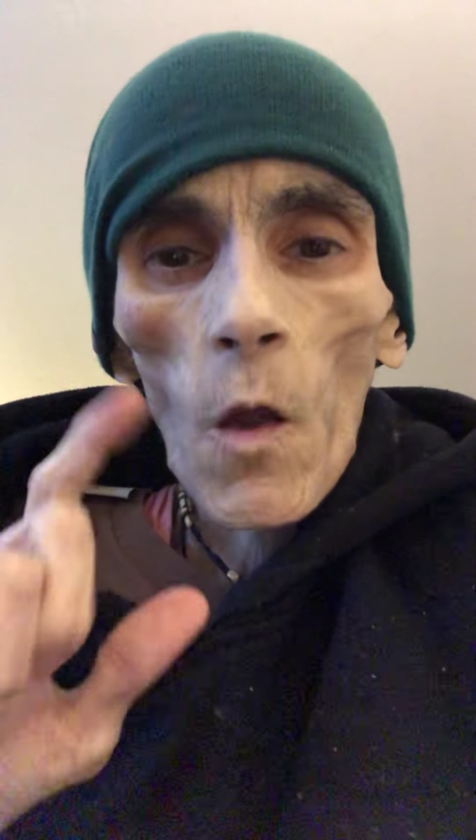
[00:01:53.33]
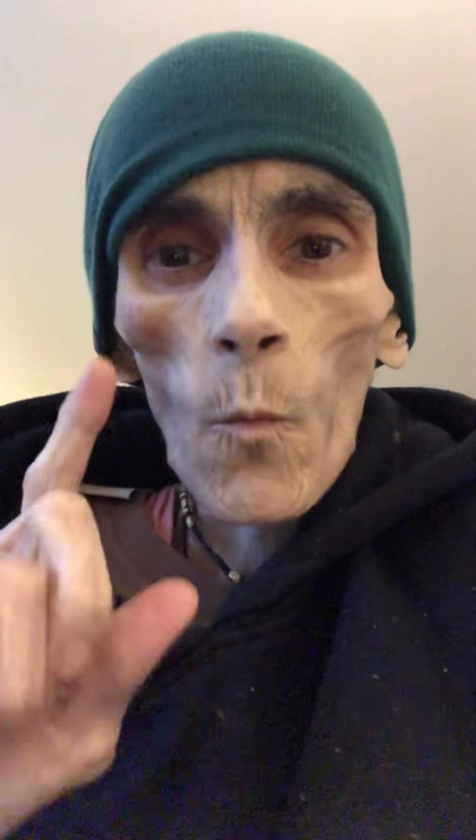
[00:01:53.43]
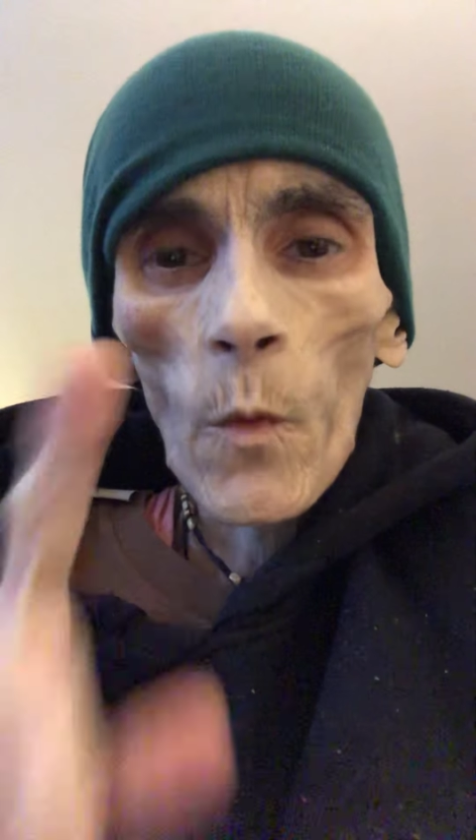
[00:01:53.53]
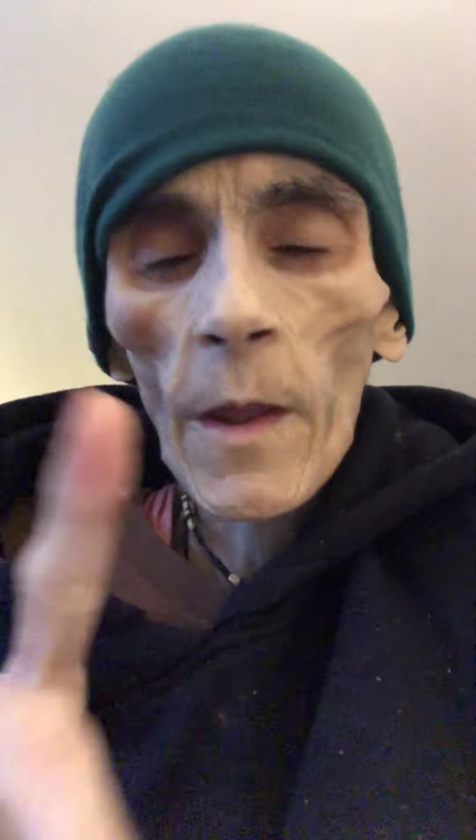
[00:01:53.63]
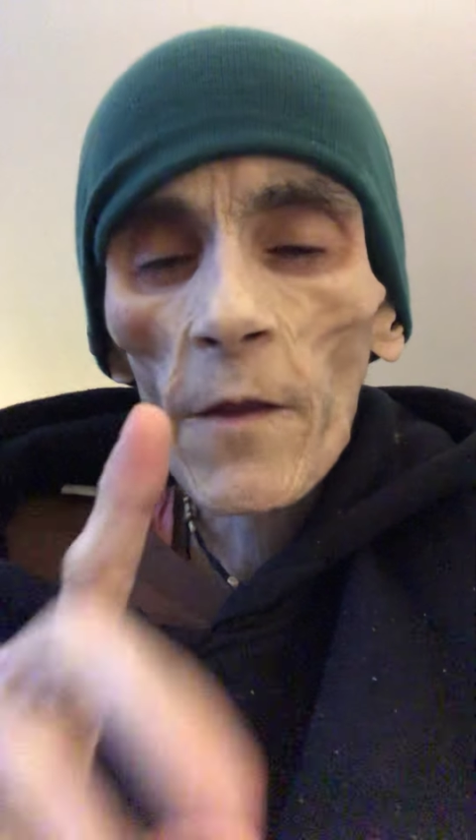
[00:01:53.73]

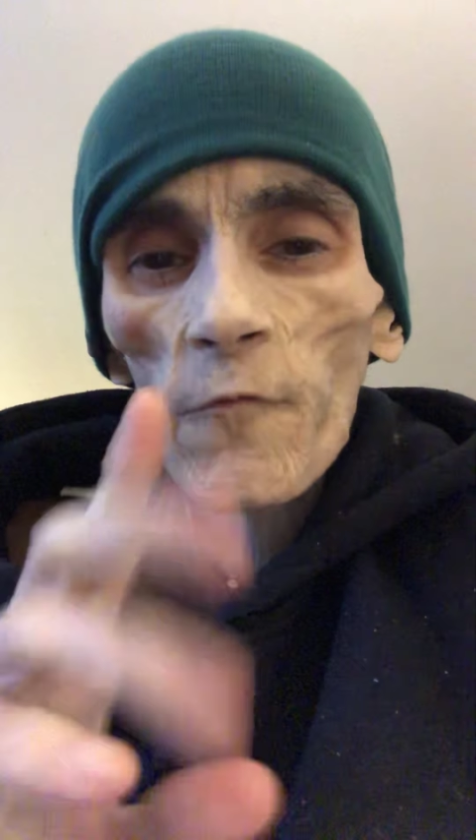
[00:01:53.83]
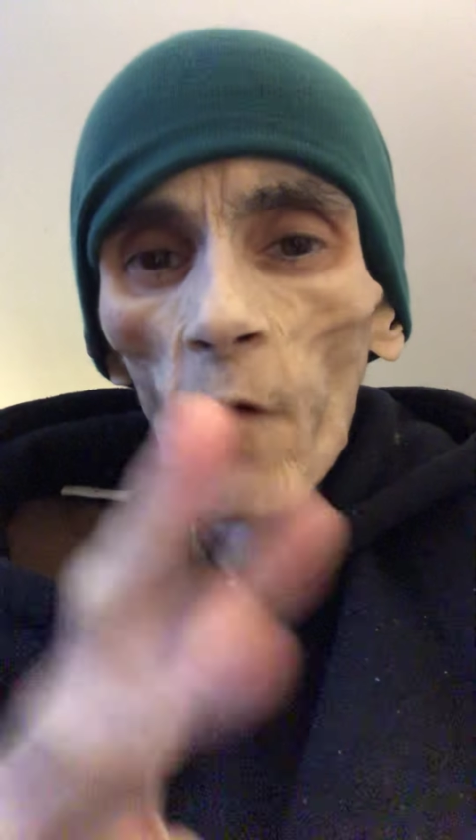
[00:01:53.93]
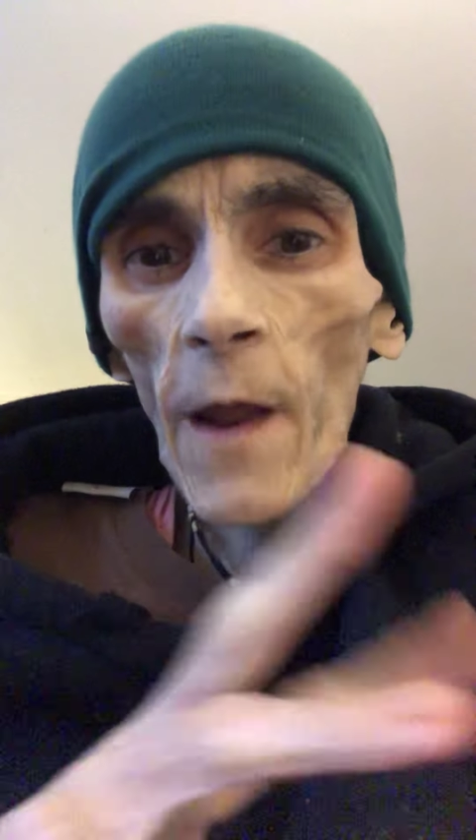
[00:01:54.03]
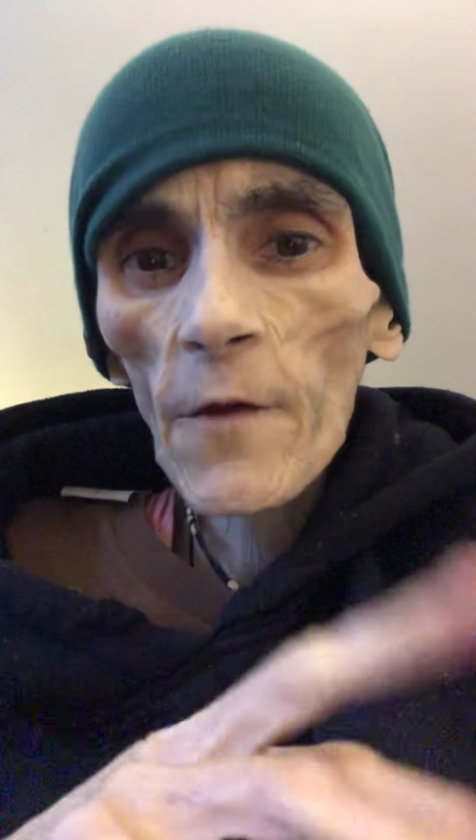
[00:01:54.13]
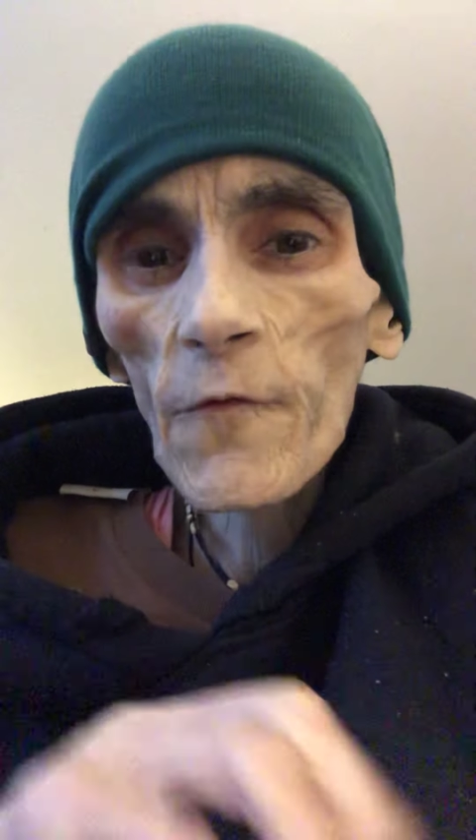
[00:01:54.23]
We
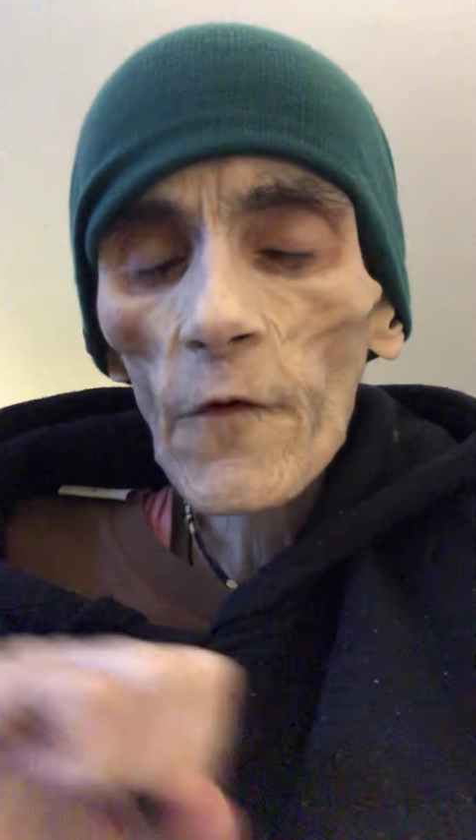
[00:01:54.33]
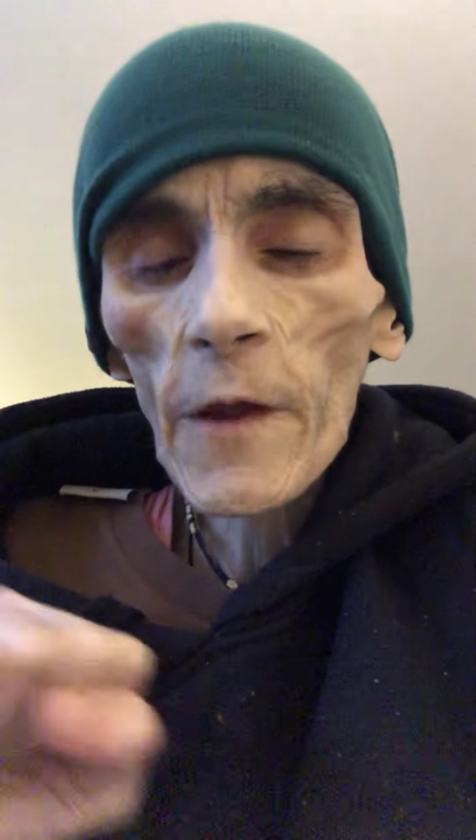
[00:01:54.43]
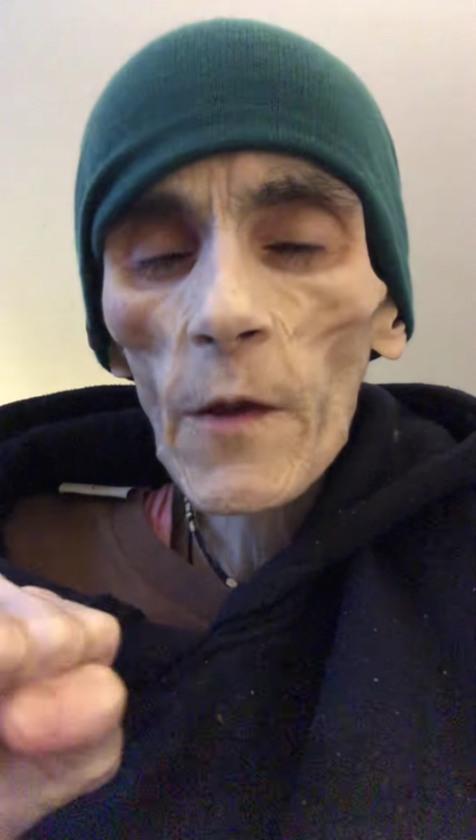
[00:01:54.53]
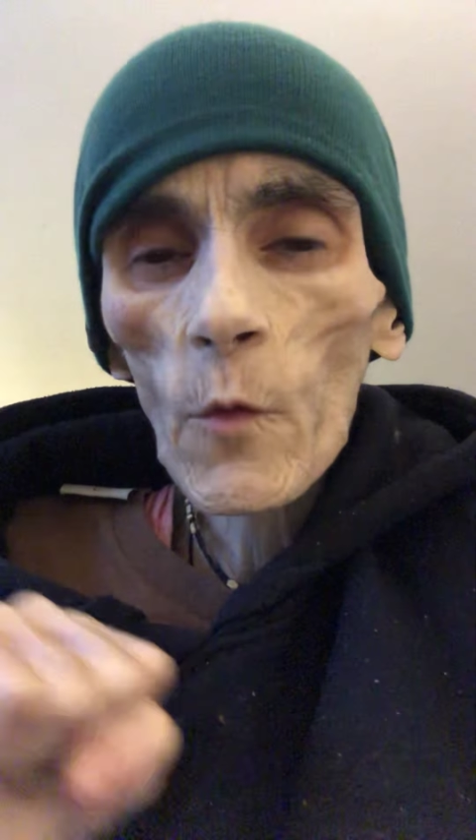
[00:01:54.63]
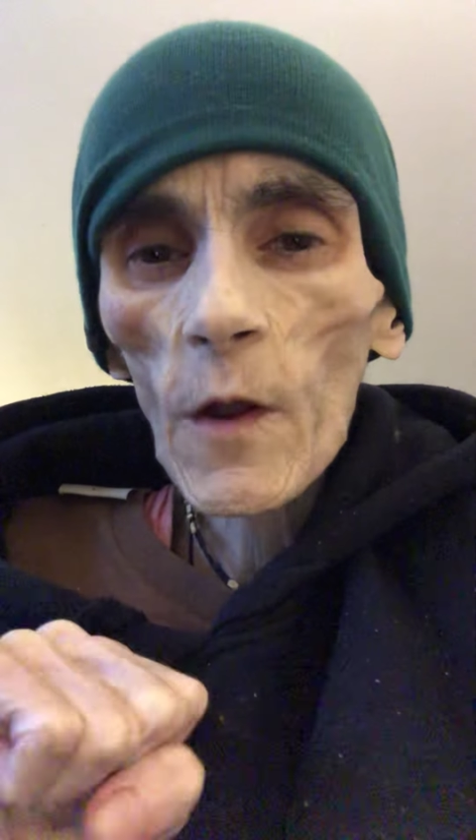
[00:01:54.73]
tried a
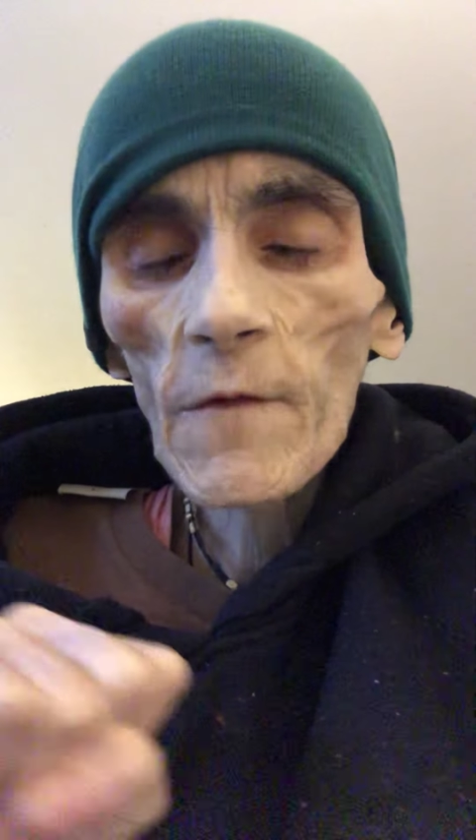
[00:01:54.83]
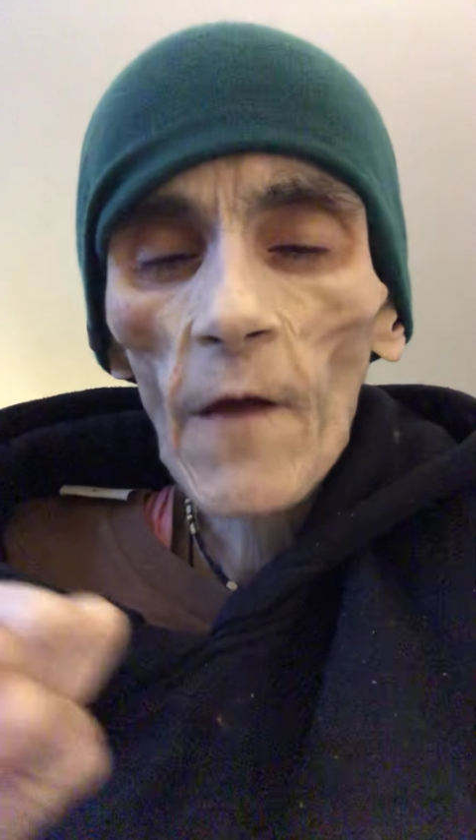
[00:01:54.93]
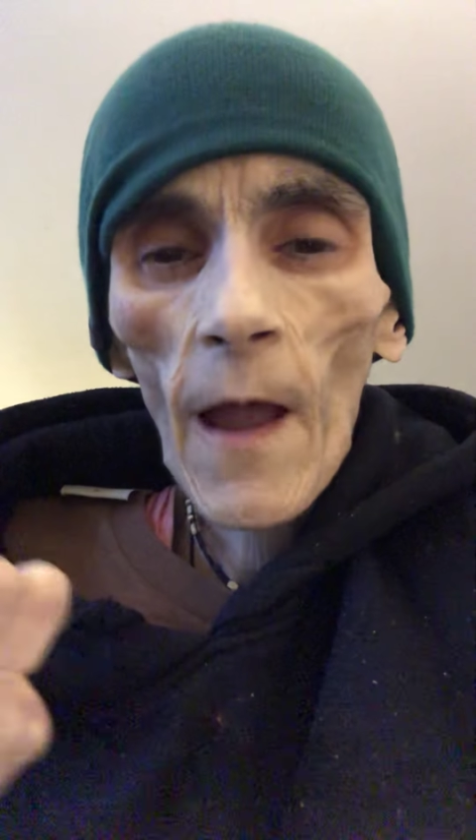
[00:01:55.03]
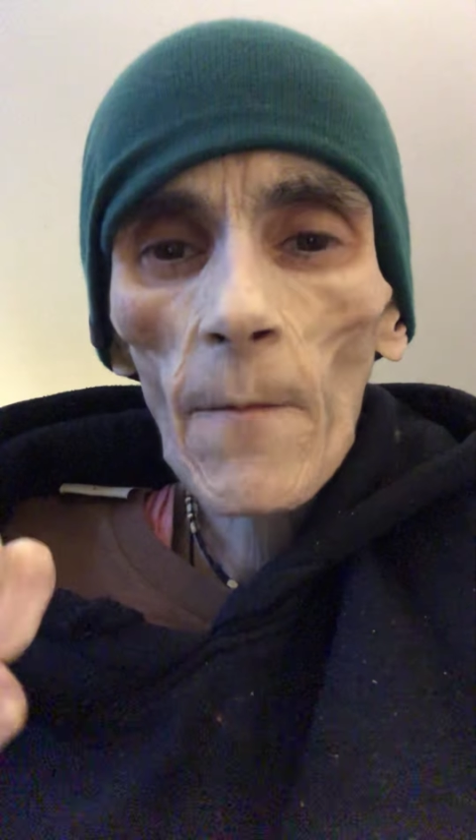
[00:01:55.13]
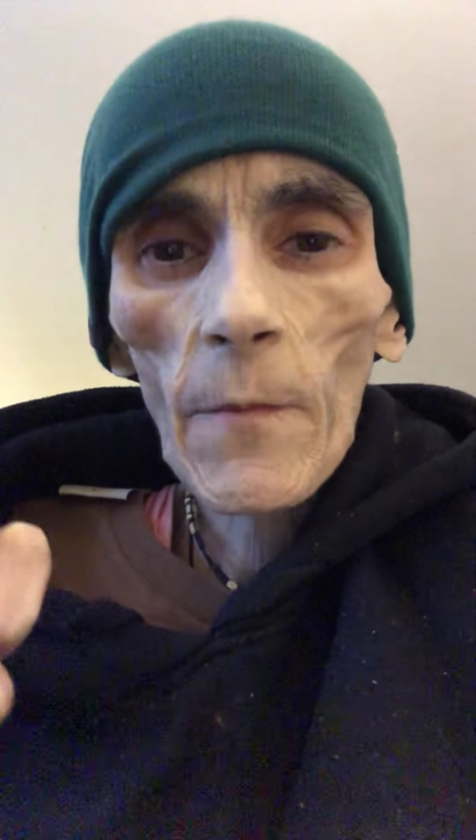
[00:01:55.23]
turkey one
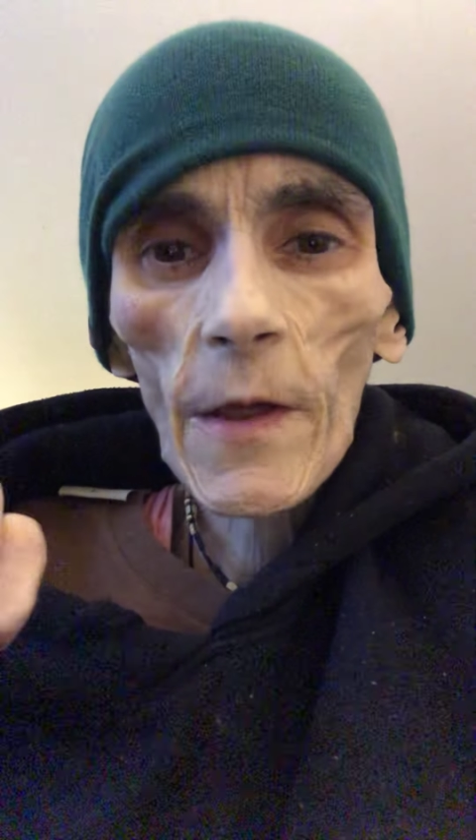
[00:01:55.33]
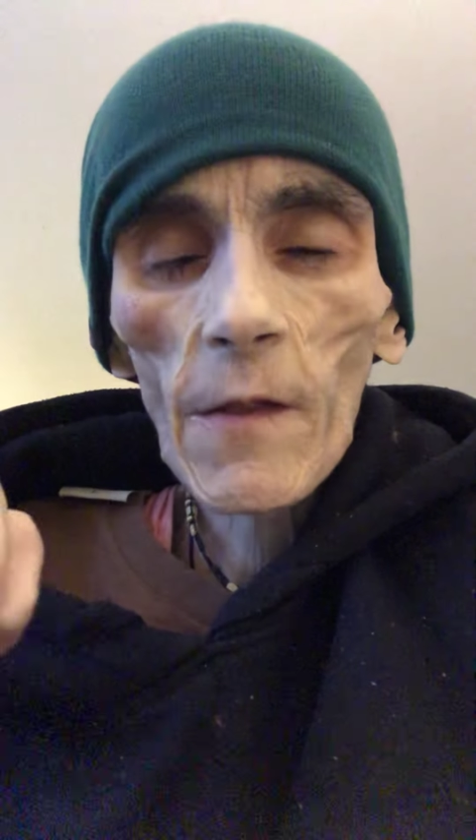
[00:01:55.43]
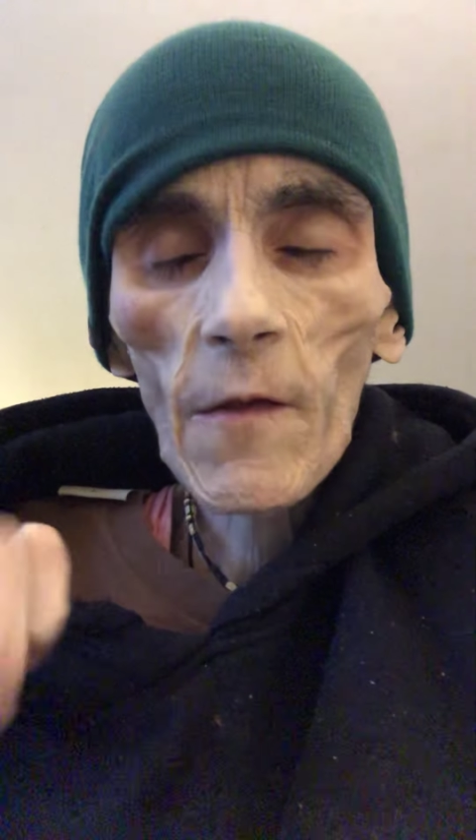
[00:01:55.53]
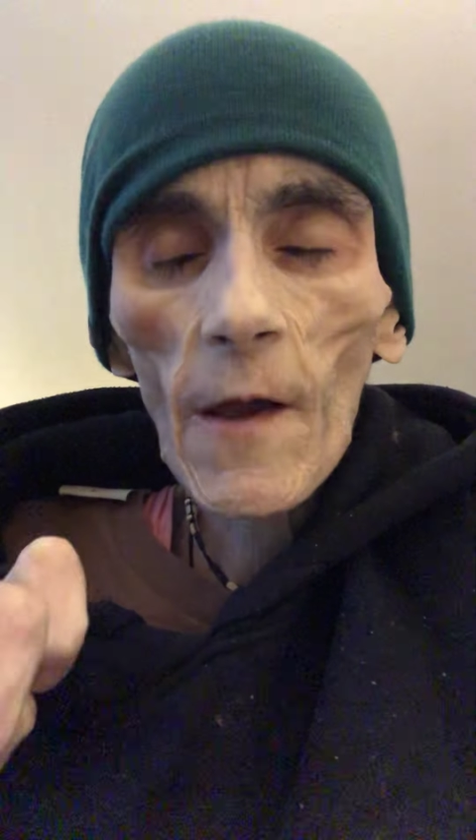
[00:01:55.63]
time, but